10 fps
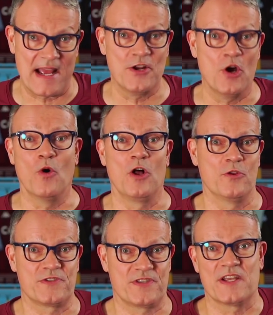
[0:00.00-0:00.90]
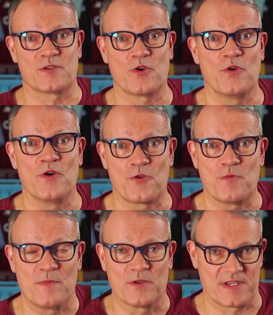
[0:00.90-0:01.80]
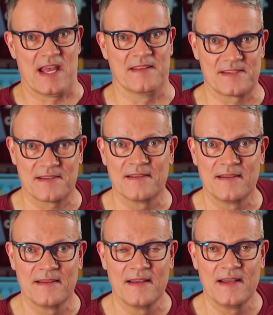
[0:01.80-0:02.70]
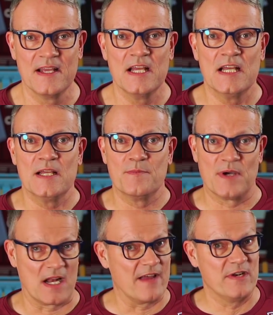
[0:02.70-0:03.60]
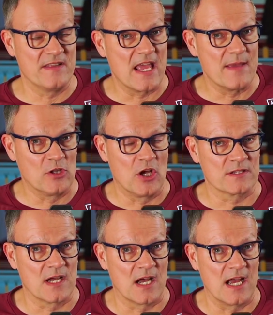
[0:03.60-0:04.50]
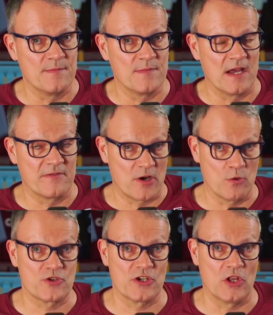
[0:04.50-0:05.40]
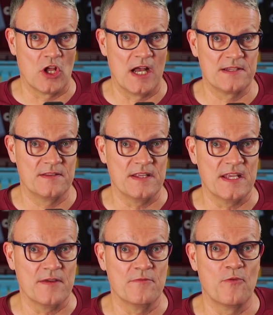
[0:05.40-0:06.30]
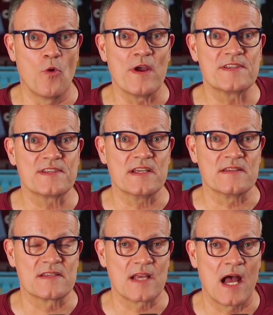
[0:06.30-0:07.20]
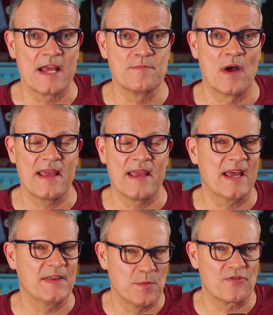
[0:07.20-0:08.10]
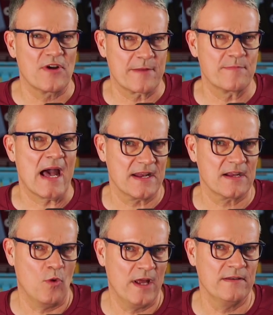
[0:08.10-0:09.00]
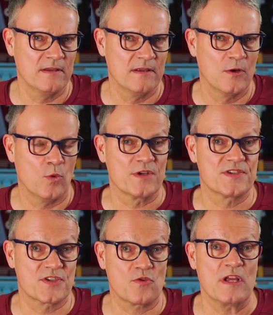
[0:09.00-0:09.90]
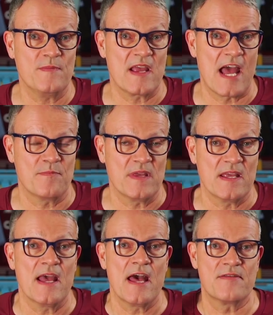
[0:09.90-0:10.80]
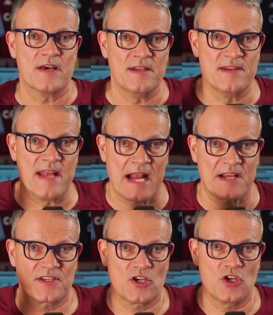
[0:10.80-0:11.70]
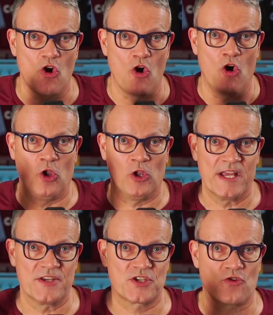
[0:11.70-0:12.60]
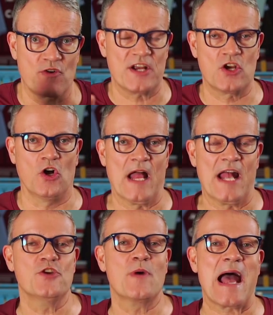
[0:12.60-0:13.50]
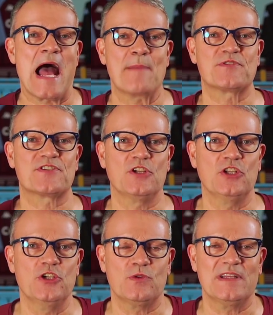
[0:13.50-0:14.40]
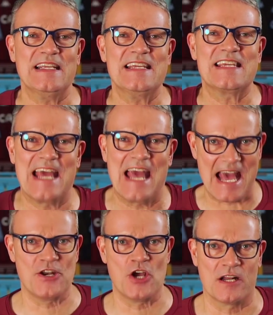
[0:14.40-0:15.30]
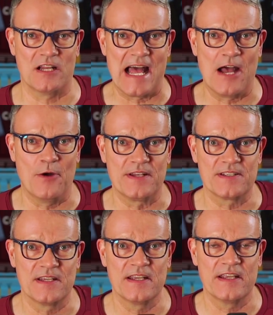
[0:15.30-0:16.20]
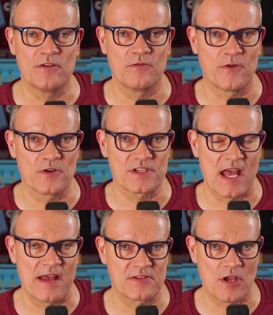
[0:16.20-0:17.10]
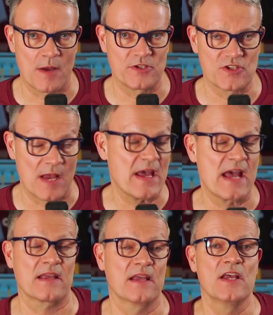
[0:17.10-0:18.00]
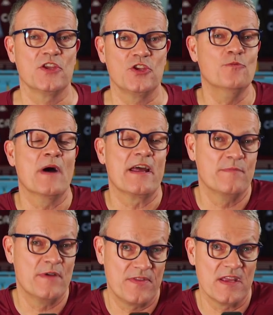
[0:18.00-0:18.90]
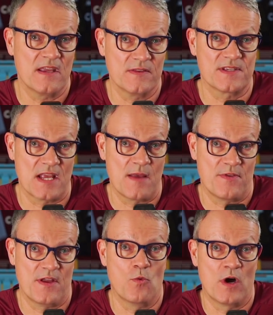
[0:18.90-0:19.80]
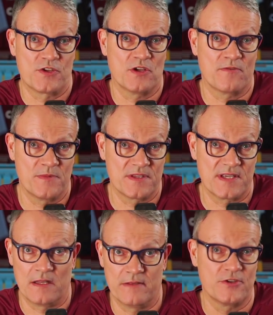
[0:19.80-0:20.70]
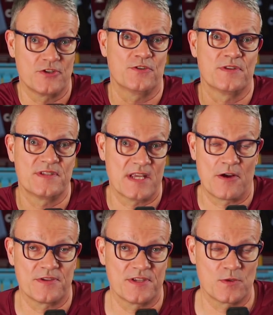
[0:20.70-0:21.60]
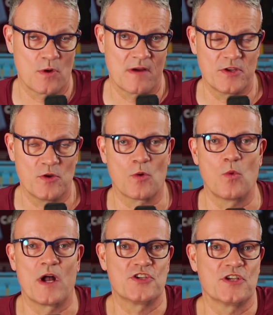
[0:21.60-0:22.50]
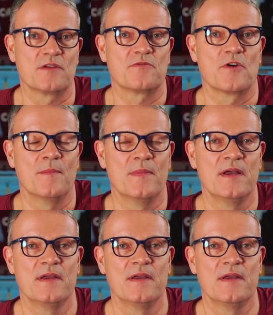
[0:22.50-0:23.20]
I know all those things were going through people's heads. But I've been in the game a long time. I've coached a lot. The voice inside my head, the pragmatic one, was screaming at me, the next goal is critical, and you absolutely cannot allow it in first half stoppage time. Heck, you might have been thinking the same thing watching from the television or the terraces, wherever you were watching it from.